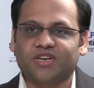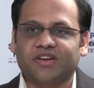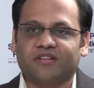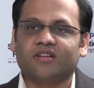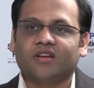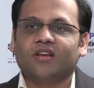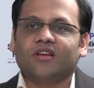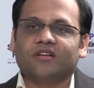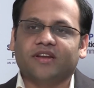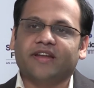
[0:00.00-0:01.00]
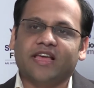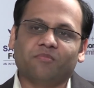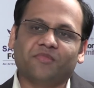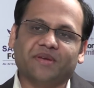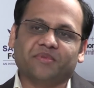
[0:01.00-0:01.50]
but did, did
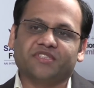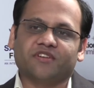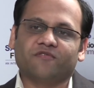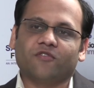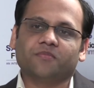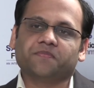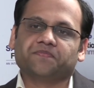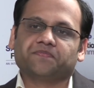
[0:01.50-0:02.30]
help them in some form.